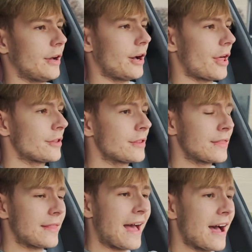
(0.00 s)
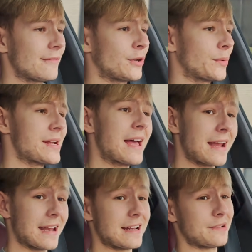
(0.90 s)
Other than that, I've not really had
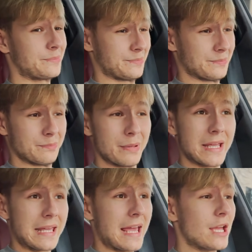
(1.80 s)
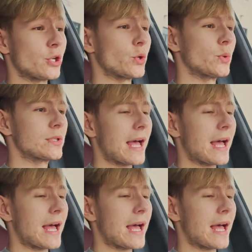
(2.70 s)
any big issues.